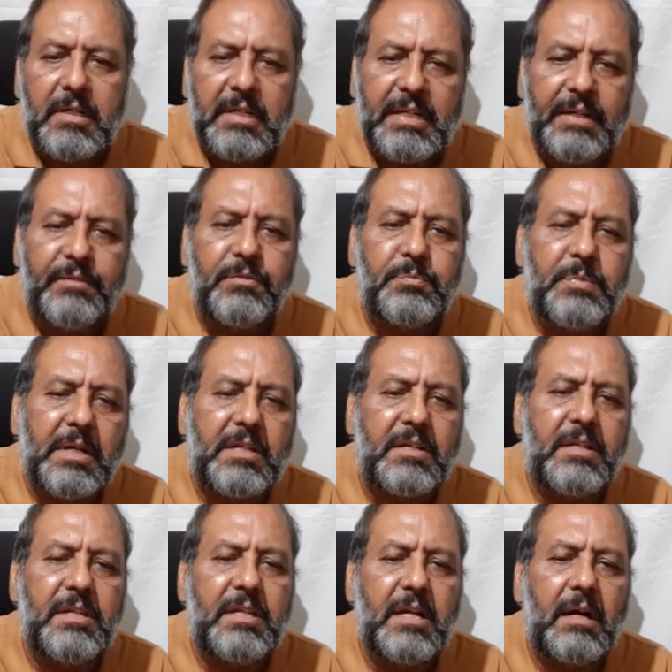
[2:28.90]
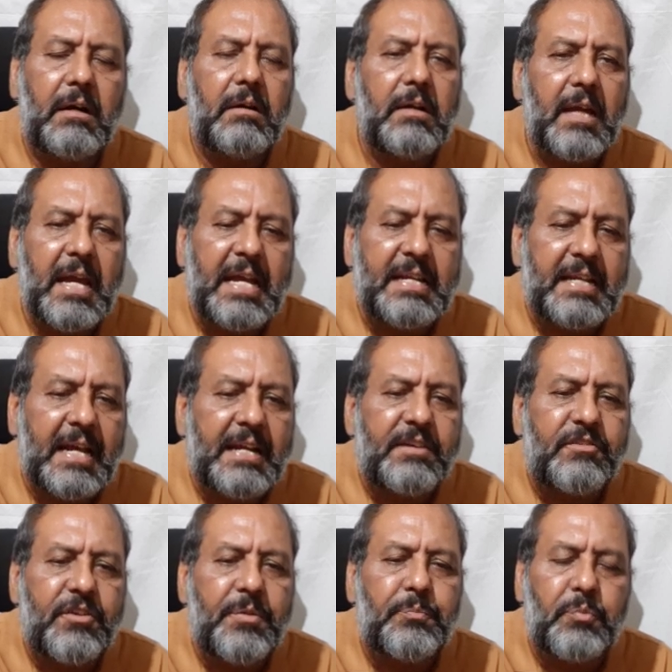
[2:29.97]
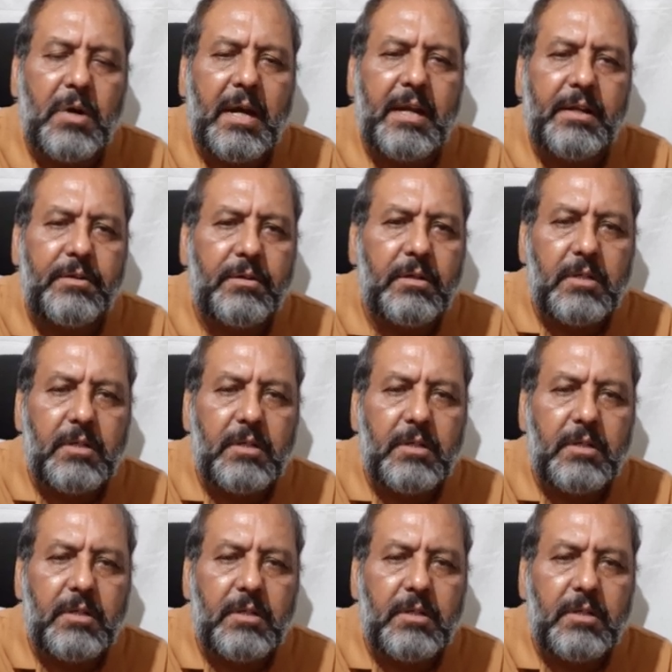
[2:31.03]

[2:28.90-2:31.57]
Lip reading: gives bacteria an entry point